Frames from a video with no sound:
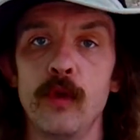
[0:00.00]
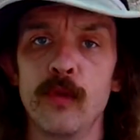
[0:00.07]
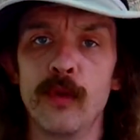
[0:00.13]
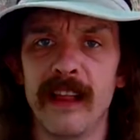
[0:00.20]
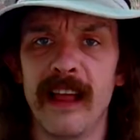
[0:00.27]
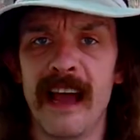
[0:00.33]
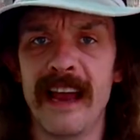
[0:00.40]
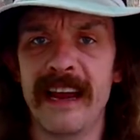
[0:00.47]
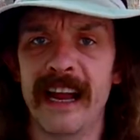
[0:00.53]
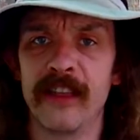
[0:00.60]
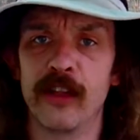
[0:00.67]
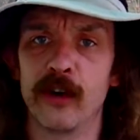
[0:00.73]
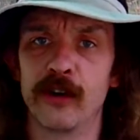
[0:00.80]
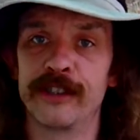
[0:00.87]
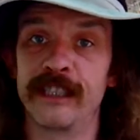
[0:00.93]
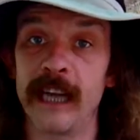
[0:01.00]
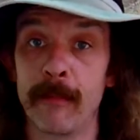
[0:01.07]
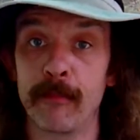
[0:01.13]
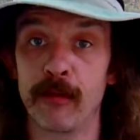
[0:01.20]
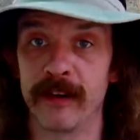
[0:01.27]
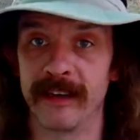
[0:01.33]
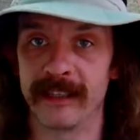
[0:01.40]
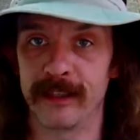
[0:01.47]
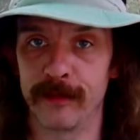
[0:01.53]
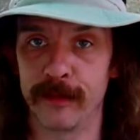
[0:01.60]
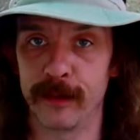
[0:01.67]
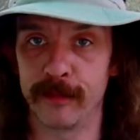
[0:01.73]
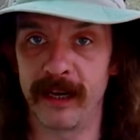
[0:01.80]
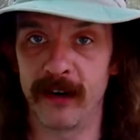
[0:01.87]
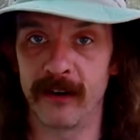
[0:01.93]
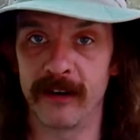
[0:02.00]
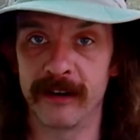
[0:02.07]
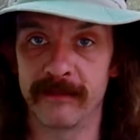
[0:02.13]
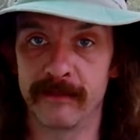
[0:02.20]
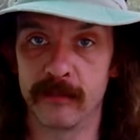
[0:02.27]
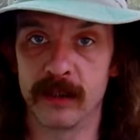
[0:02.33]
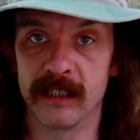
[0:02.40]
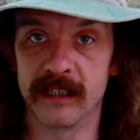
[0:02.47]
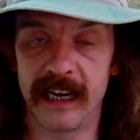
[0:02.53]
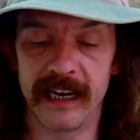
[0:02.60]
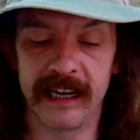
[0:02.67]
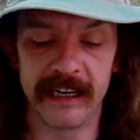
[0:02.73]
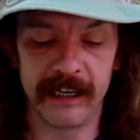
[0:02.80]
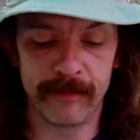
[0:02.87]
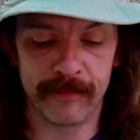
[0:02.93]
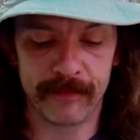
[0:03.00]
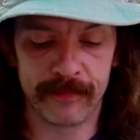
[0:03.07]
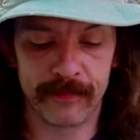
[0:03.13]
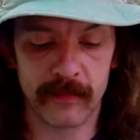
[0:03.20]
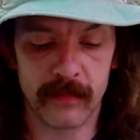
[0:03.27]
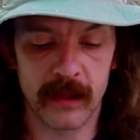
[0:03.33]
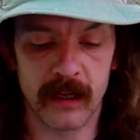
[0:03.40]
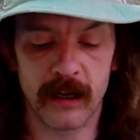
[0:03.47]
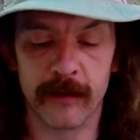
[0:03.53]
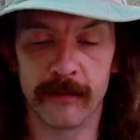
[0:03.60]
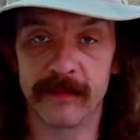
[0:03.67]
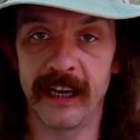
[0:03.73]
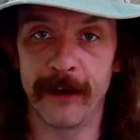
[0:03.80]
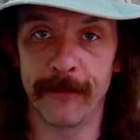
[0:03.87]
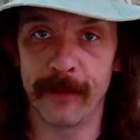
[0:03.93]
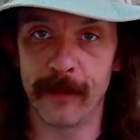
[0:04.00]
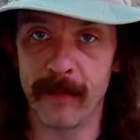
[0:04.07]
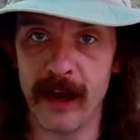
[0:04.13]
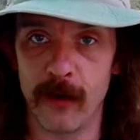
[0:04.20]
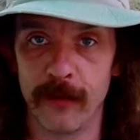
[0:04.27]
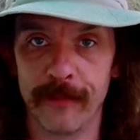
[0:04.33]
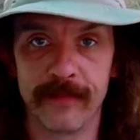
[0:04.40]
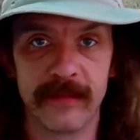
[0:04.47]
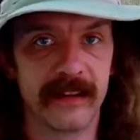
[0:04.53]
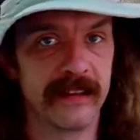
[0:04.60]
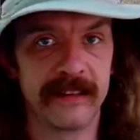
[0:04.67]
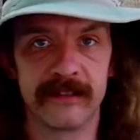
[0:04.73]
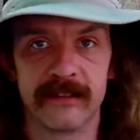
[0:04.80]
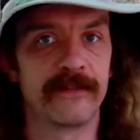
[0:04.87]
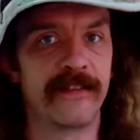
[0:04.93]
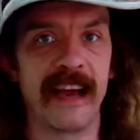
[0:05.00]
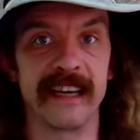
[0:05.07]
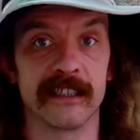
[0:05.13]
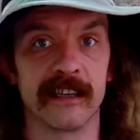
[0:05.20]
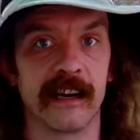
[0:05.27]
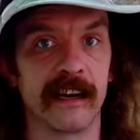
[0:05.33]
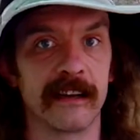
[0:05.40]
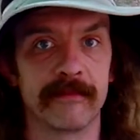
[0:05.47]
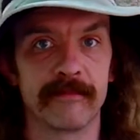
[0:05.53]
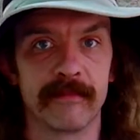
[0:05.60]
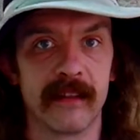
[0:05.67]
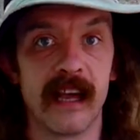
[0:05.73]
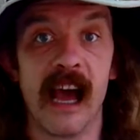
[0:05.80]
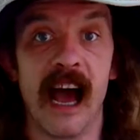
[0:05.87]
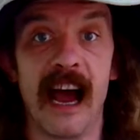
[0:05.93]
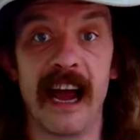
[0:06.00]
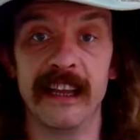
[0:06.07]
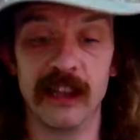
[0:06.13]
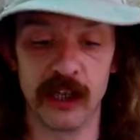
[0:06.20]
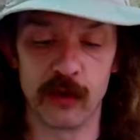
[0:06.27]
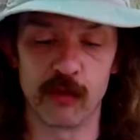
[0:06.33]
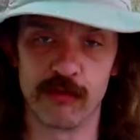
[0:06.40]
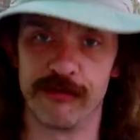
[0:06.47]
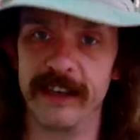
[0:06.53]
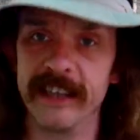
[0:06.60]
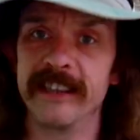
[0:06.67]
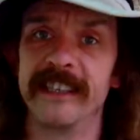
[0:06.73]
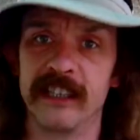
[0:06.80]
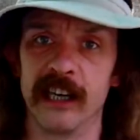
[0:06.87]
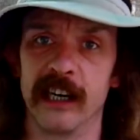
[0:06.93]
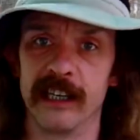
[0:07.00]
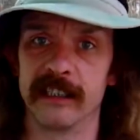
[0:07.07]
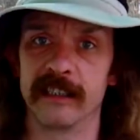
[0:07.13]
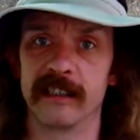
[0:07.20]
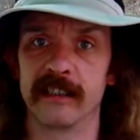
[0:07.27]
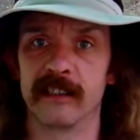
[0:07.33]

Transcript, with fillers: relying on their separateness from the parent society um, to help them out. It's fascinating. Heinlein really does